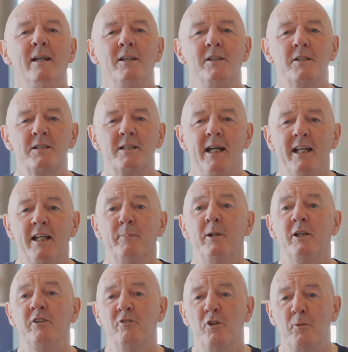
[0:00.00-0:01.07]
Just take them
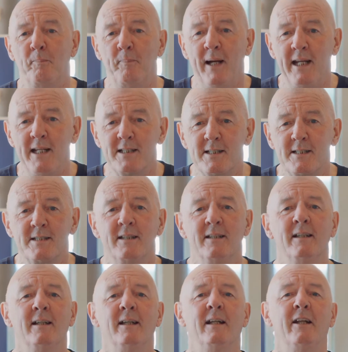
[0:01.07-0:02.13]
at your own pace.
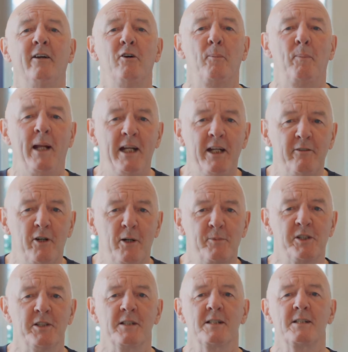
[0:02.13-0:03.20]
There are plenty of
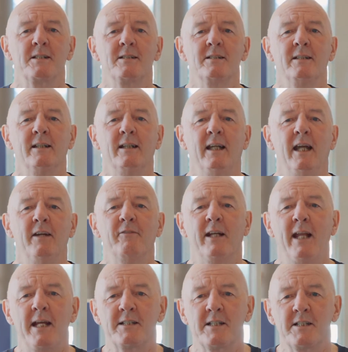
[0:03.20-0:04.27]
options. If an
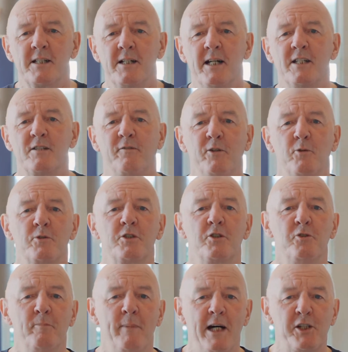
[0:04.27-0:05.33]
exercise feels
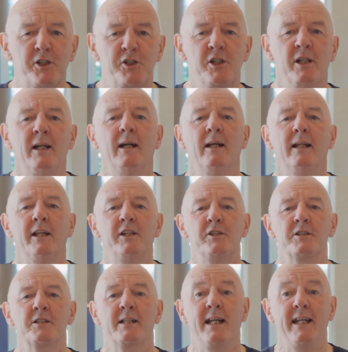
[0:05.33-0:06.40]
too much, then
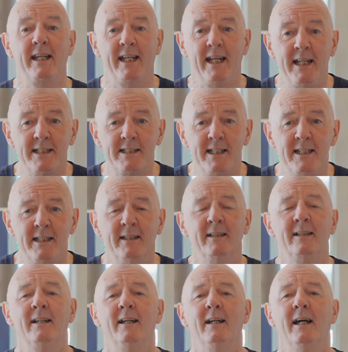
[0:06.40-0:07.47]
just take it easy
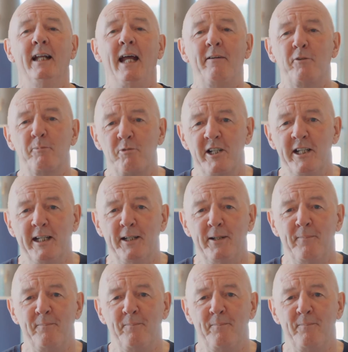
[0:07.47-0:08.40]
and have a break.